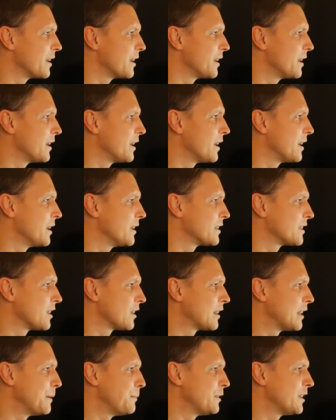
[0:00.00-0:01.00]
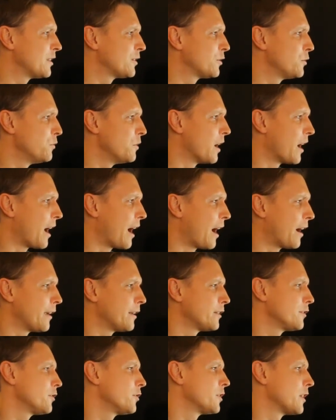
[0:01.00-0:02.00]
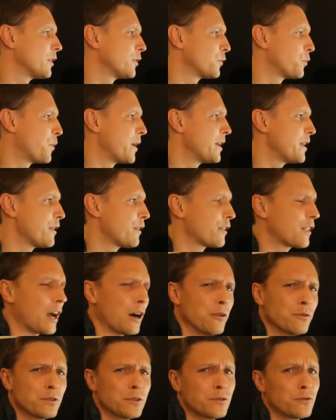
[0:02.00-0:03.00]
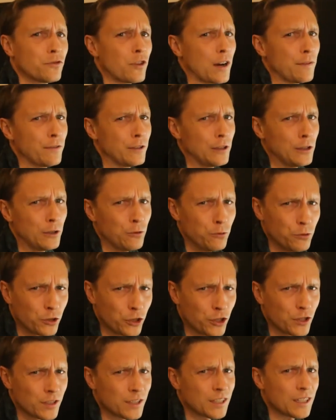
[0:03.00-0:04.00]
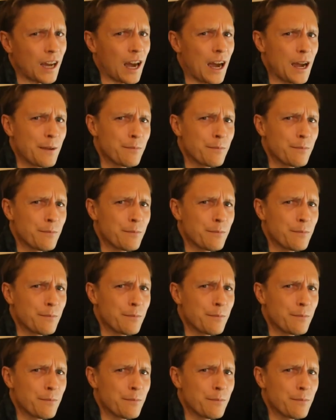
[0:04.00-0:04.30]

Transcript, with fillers: Uh, it's not limited to one hundred twenty thousand revolutions.